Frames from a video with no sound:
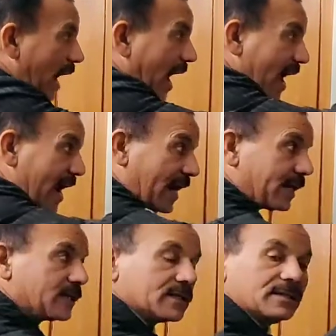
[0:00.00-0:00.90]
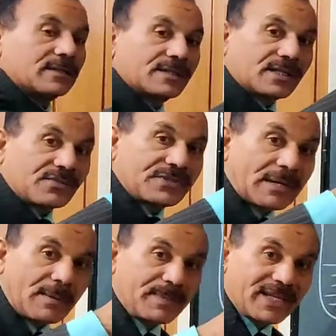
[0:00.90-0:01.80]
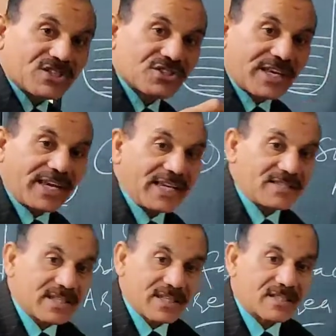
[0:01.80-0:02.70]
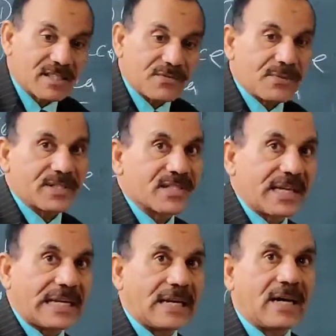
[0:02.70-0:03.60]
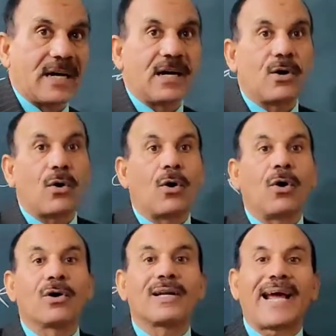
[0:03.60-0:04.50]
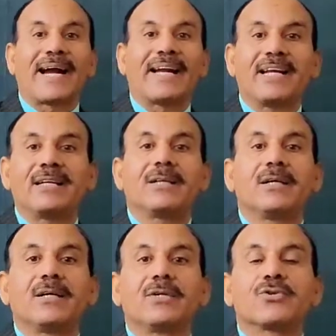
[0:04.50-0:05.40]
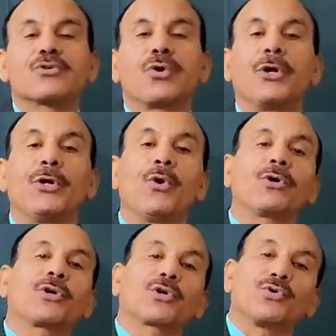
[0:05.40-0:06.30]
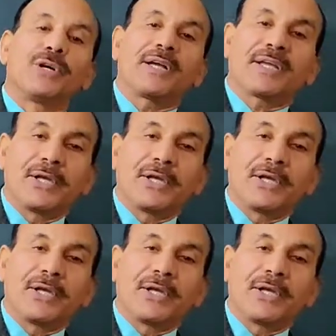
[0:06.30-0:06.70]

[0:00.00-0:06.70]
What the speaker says: and there will be a change in surface area on adding solute to the